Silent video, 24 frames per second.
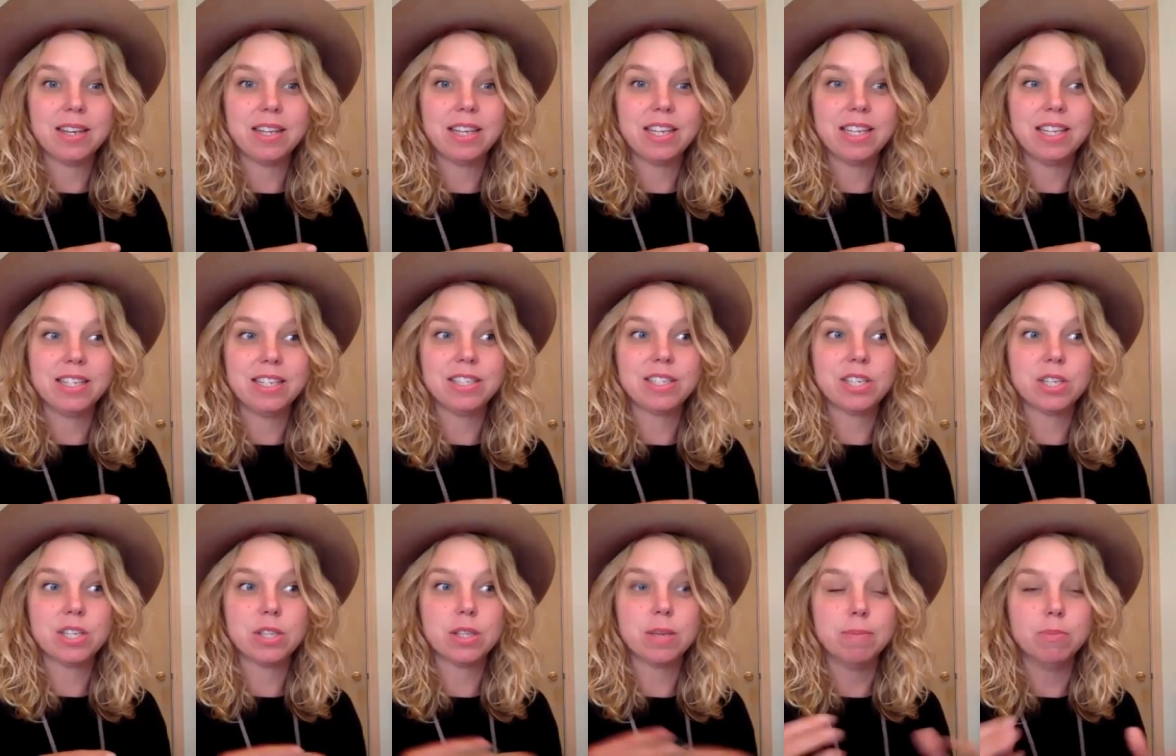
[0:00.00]

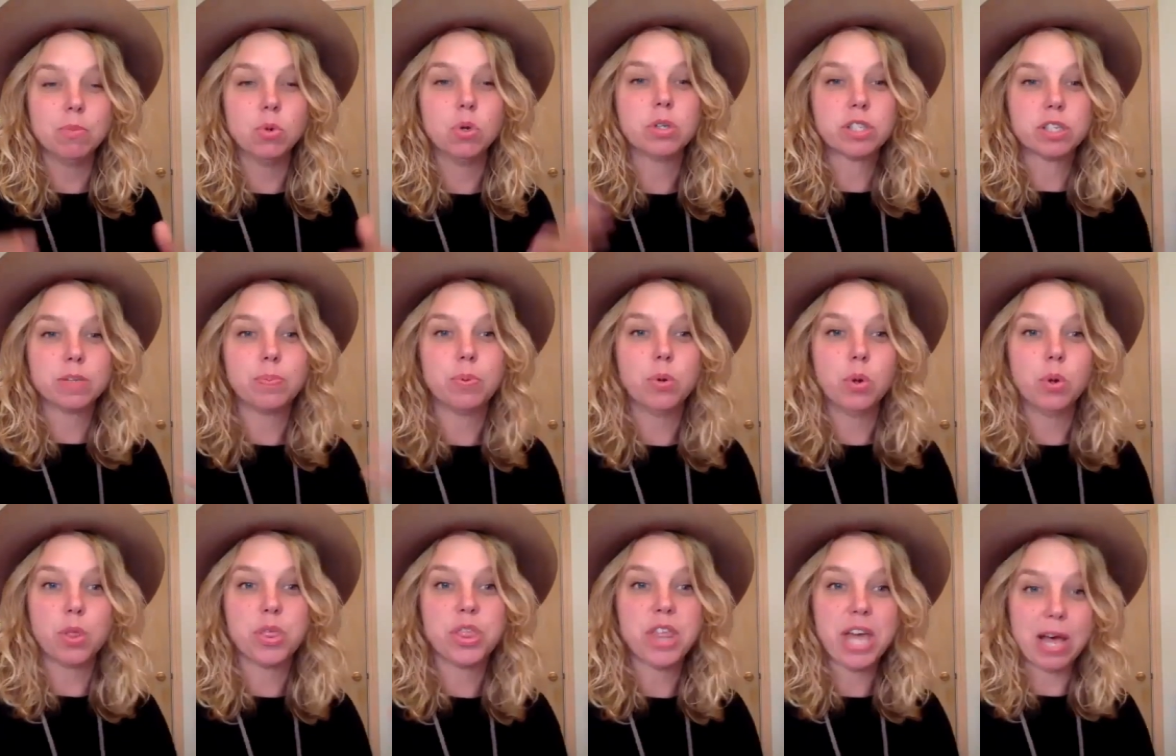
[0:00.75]
into the
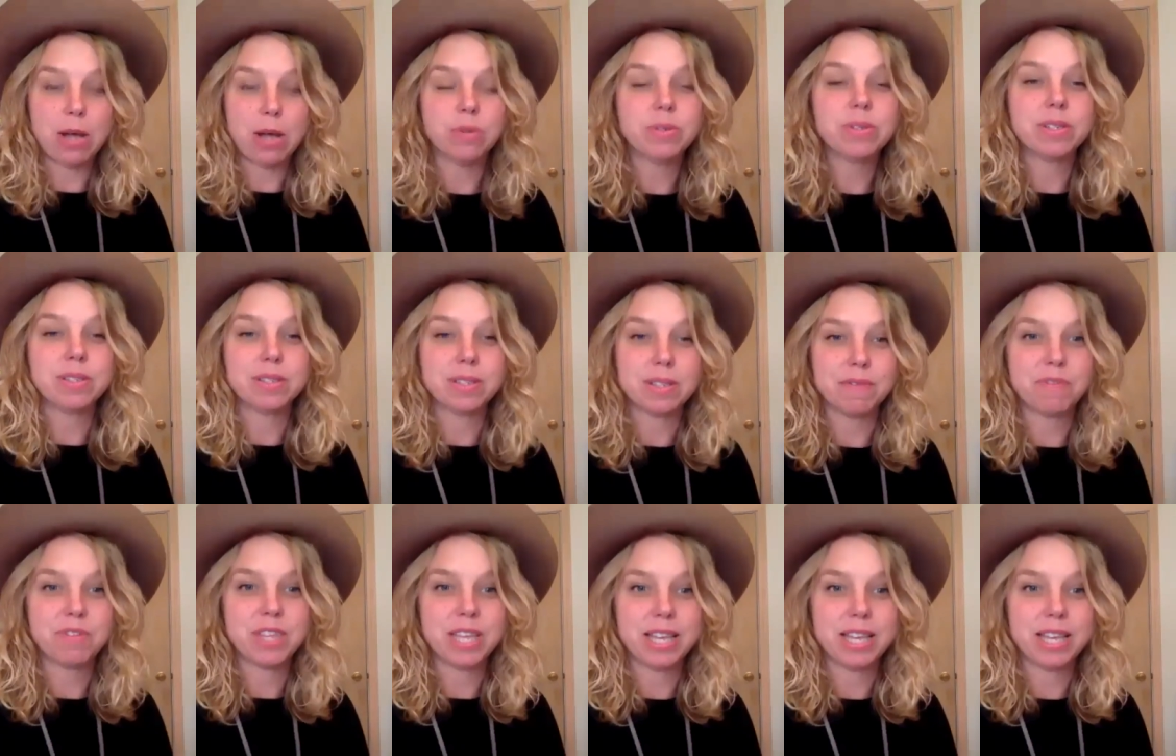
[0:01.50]
multiple thousands of